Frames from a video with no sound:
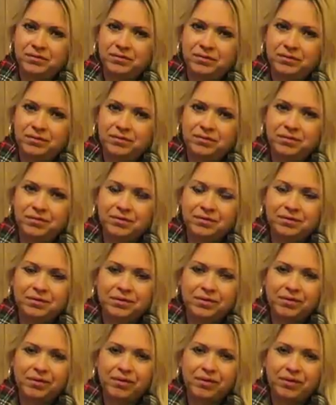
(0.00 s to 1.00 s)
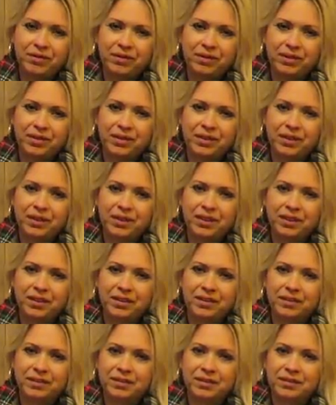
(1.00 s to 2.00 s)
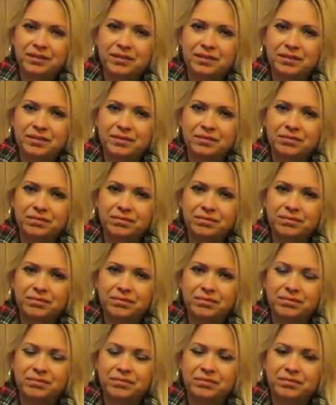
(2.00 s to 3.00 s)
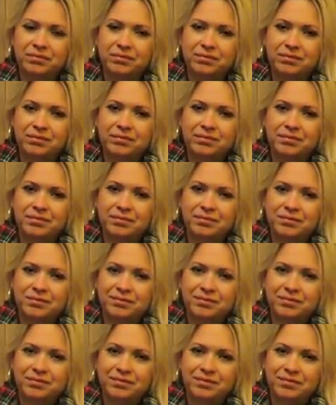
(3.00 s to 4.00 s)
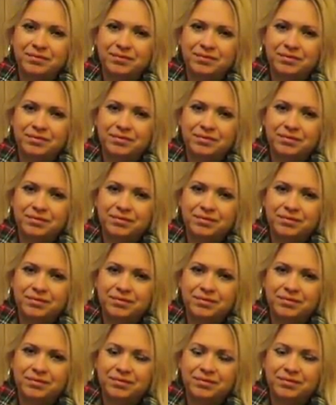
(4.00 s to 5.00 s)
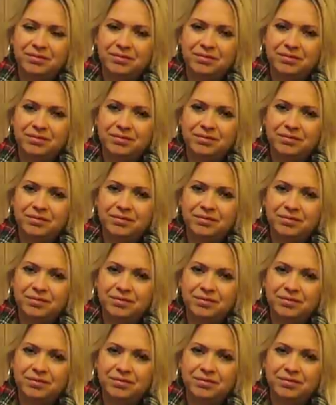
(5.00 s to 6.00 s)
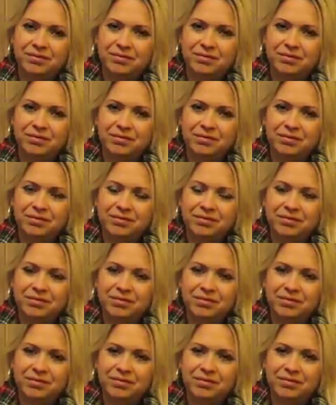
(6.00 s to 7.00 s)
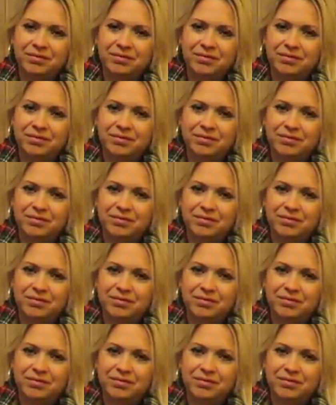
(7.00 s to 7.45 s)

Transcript: The person shown says nothing.